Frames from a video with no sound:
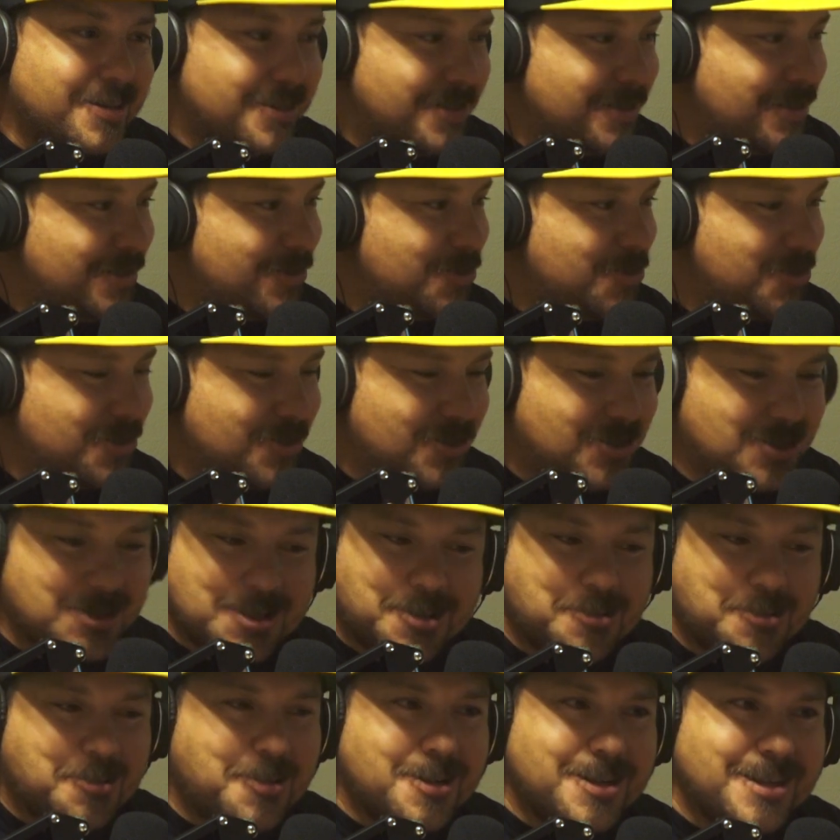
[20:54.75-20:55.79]
Didn't use a
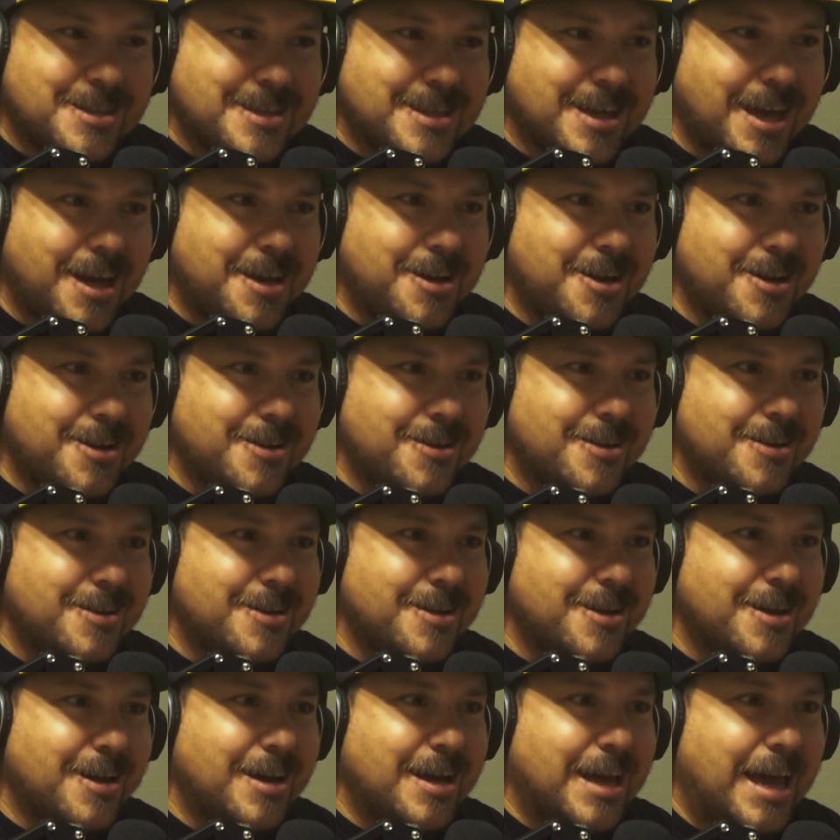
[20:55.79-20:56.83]
single one in the edit.
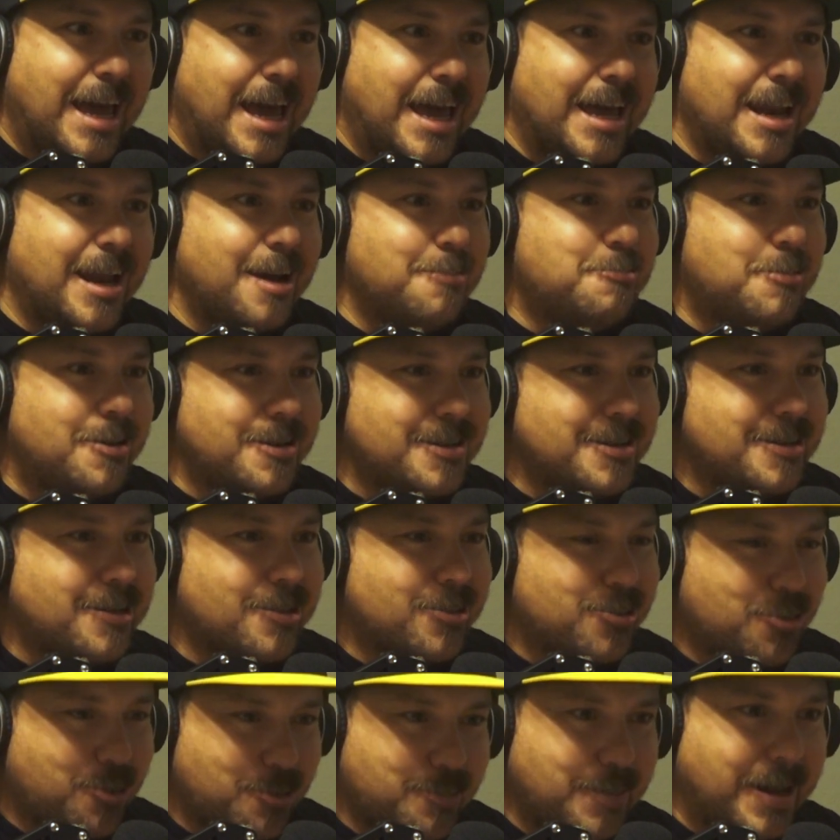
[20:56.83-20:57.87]
And I wanted to
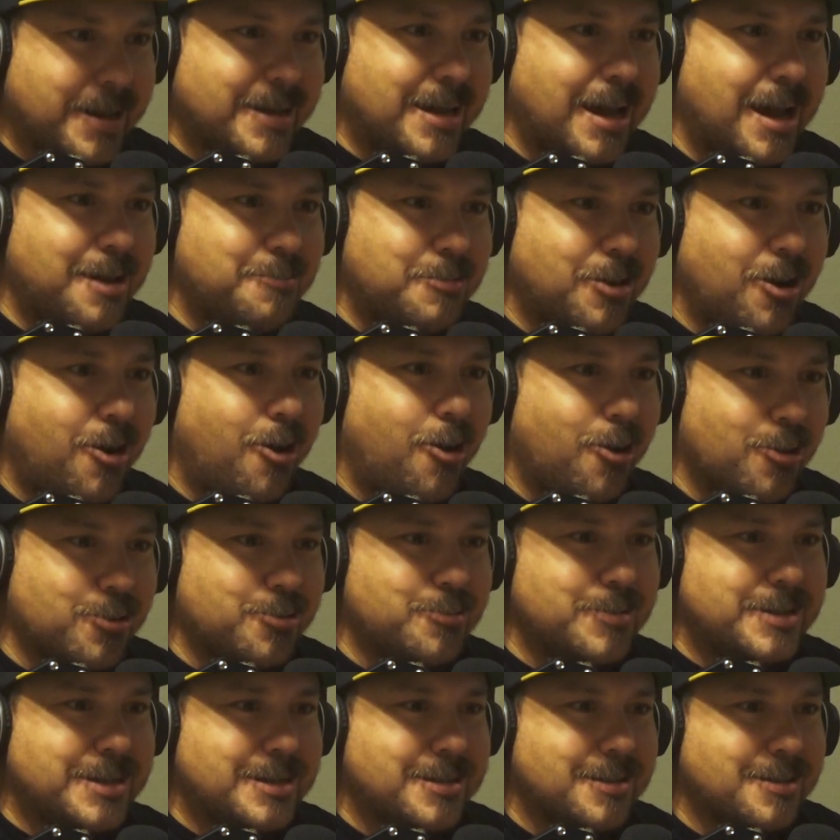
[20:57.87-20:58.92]
throw my camera all the
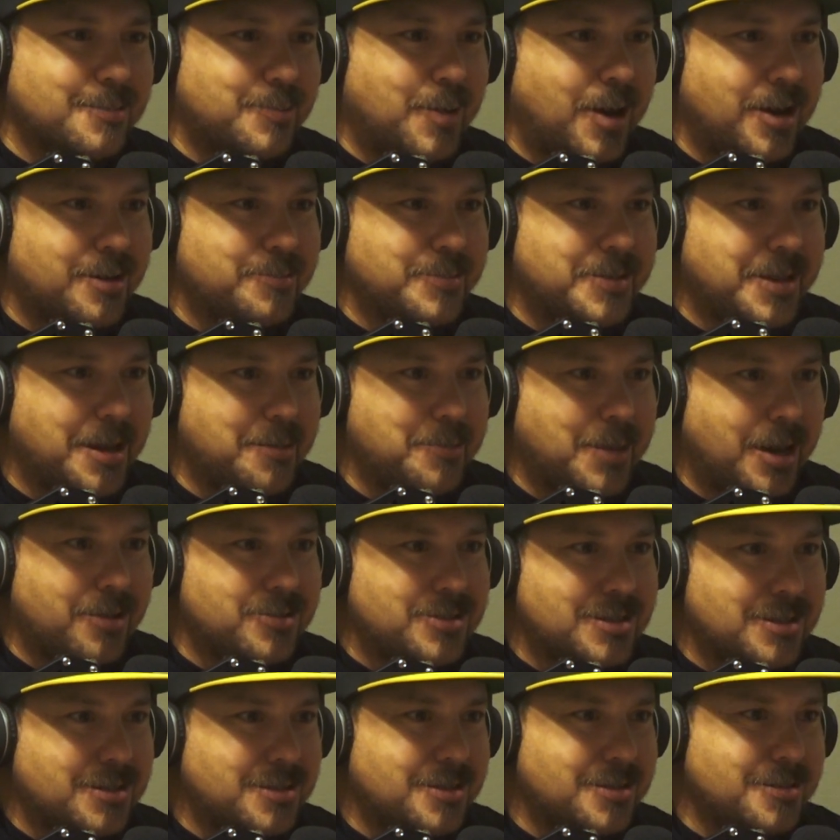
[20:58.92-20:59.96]
way to the bottom of that
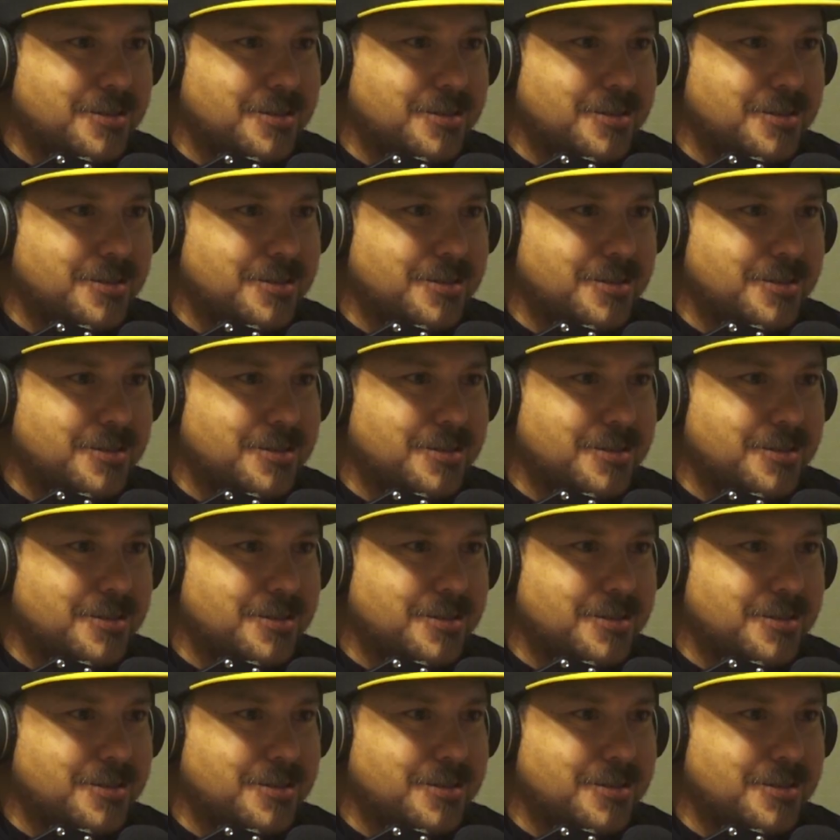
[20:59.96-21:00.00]
mountain.